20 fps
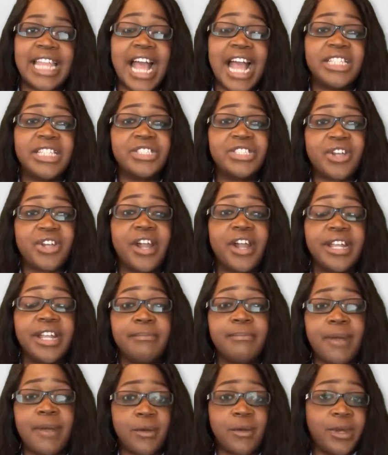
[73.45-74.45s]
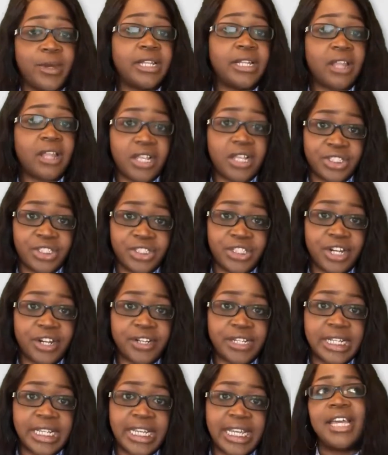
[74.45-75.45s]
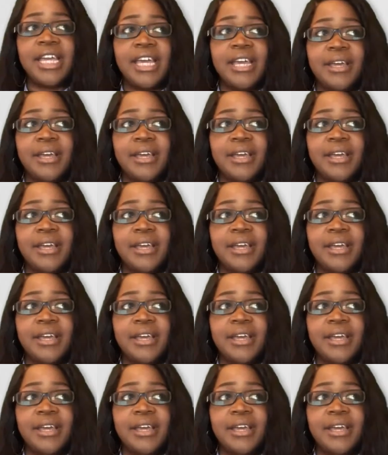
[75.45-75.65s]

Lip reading: I started my weight loss journey.